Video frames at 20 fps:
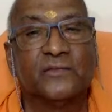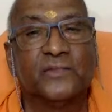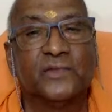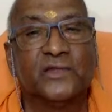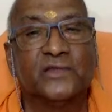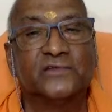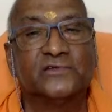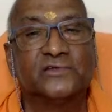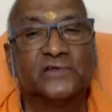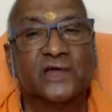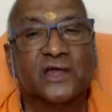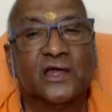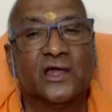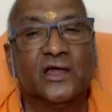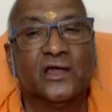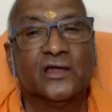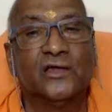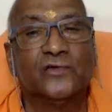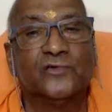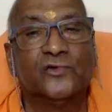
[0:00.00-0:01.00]
means
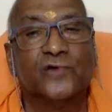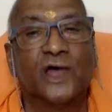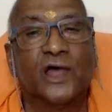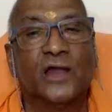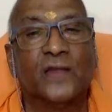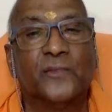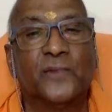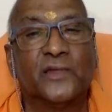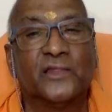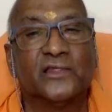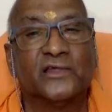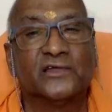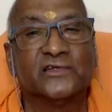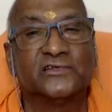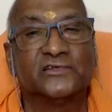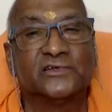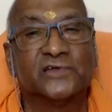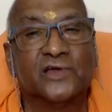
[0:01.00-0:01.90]
you help others.